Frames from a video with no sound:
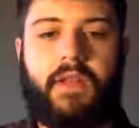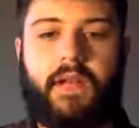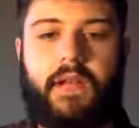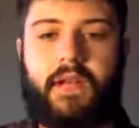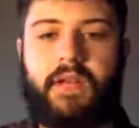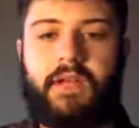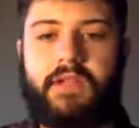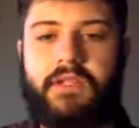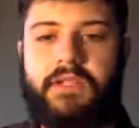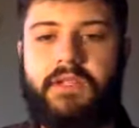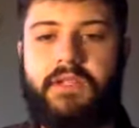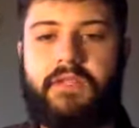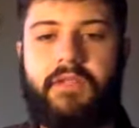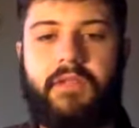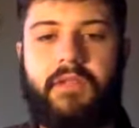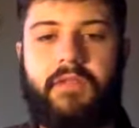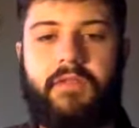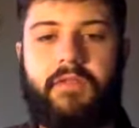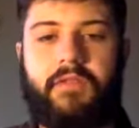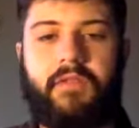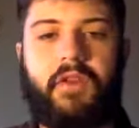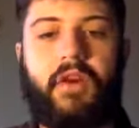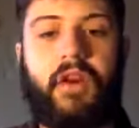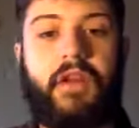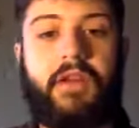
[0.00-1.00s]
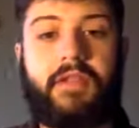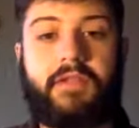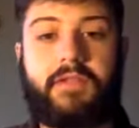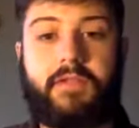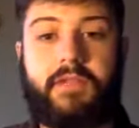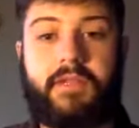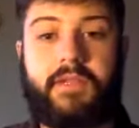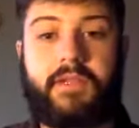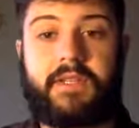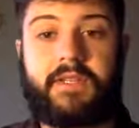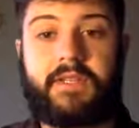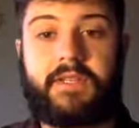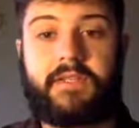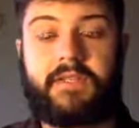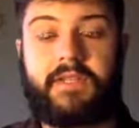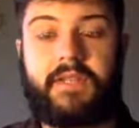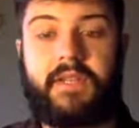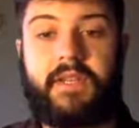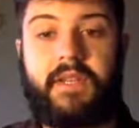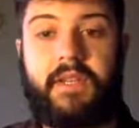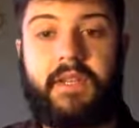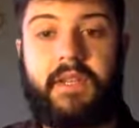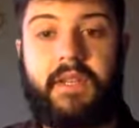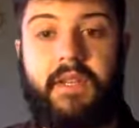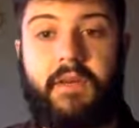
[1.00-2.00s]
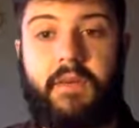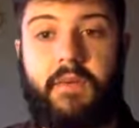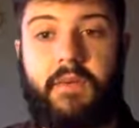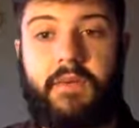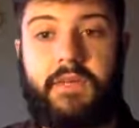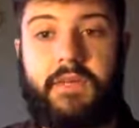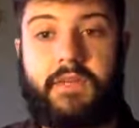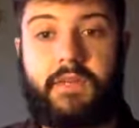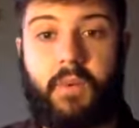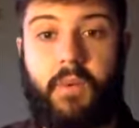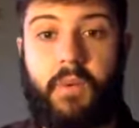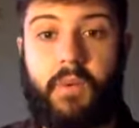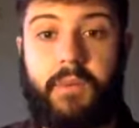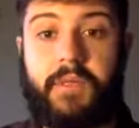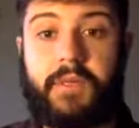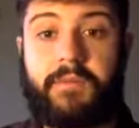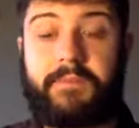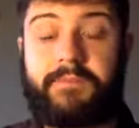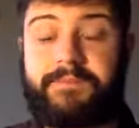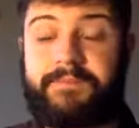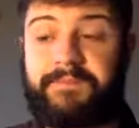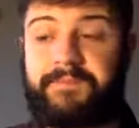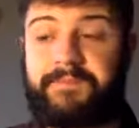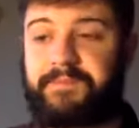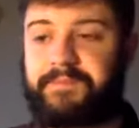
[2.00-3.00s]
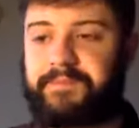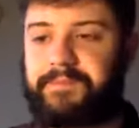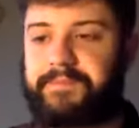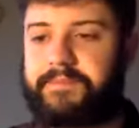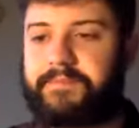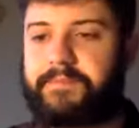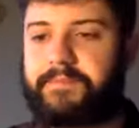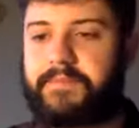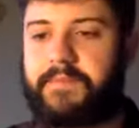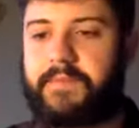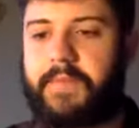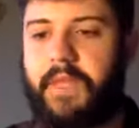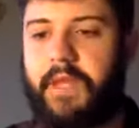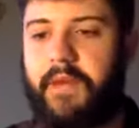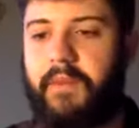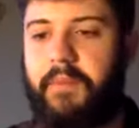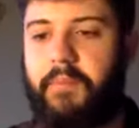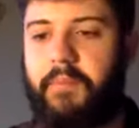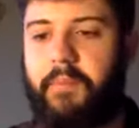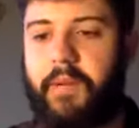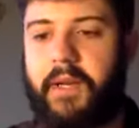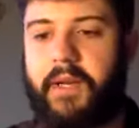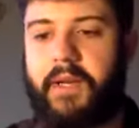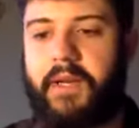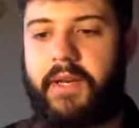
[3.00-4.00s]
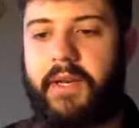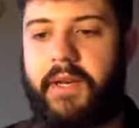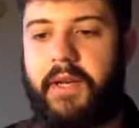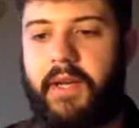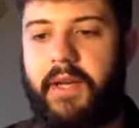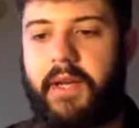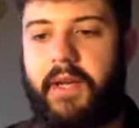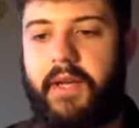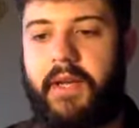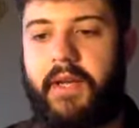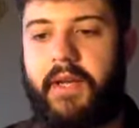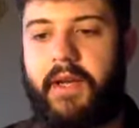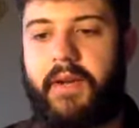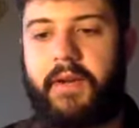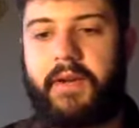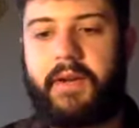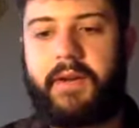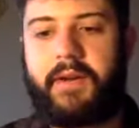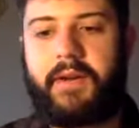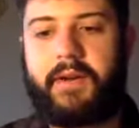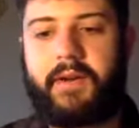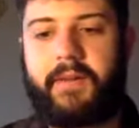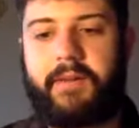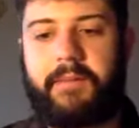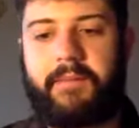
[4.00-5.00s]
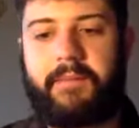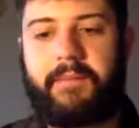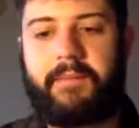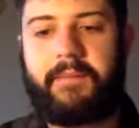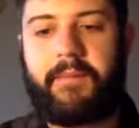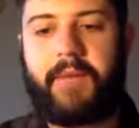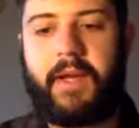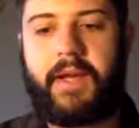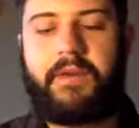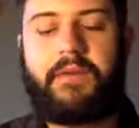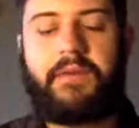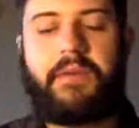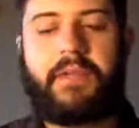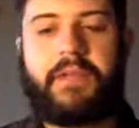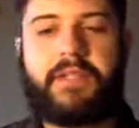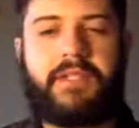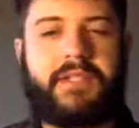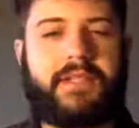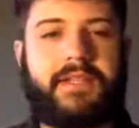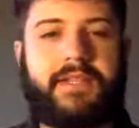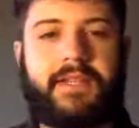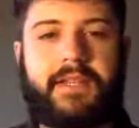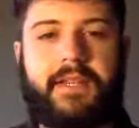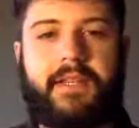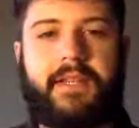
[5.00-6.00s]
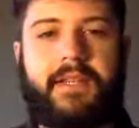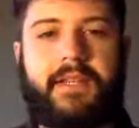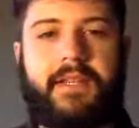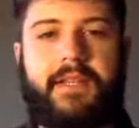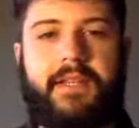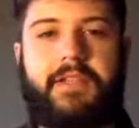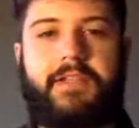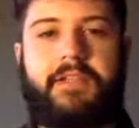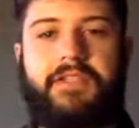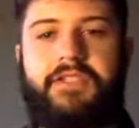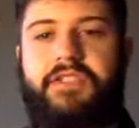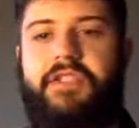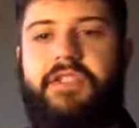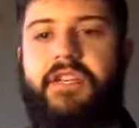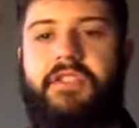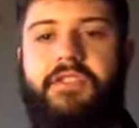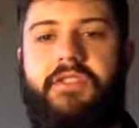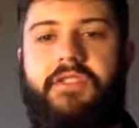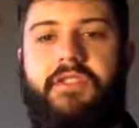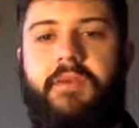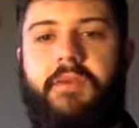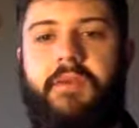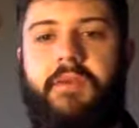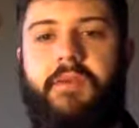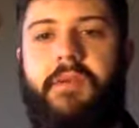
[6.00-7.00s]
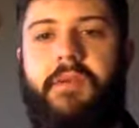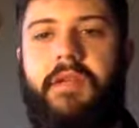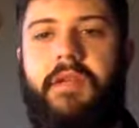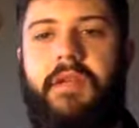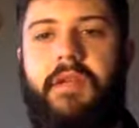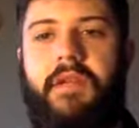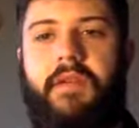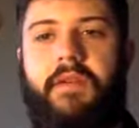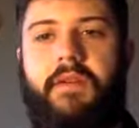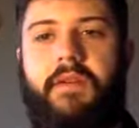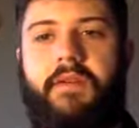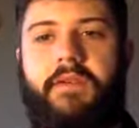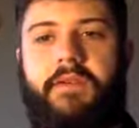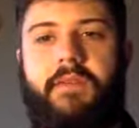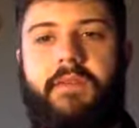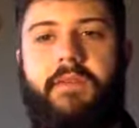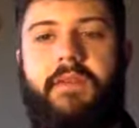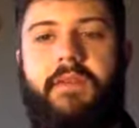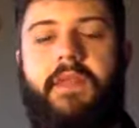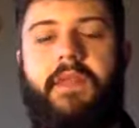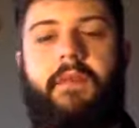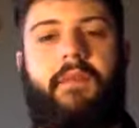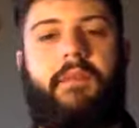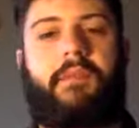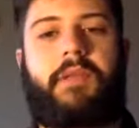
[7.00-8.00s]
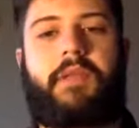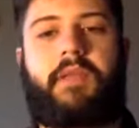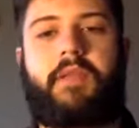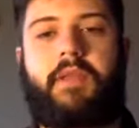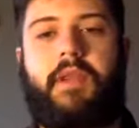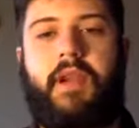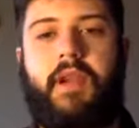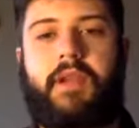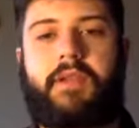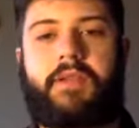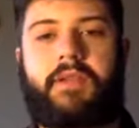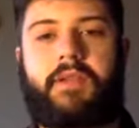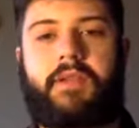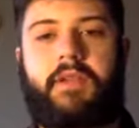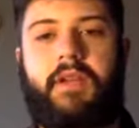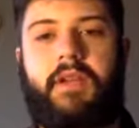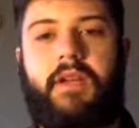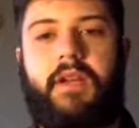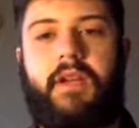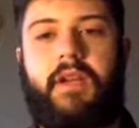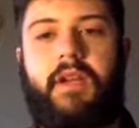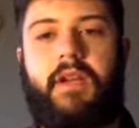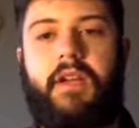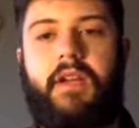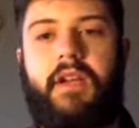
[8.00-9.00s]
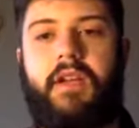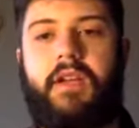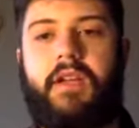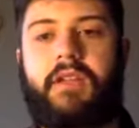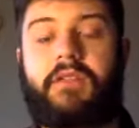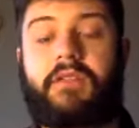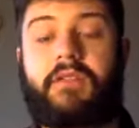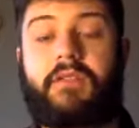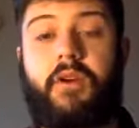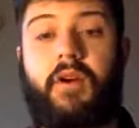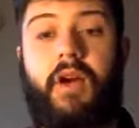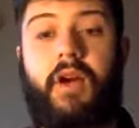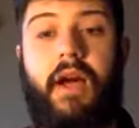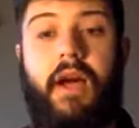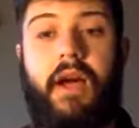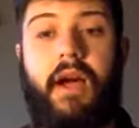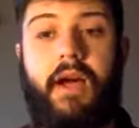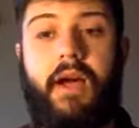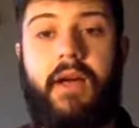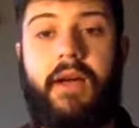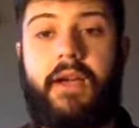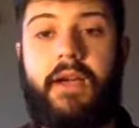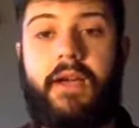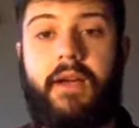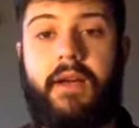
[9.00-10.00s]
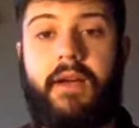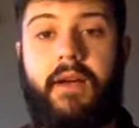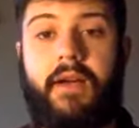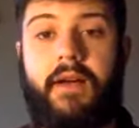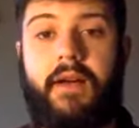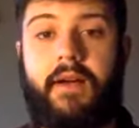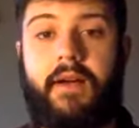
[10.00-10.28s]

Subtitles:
like, I can share the love of Christ with this woman. But I knew that just the good gesture would be something that would mean a lot to her. So I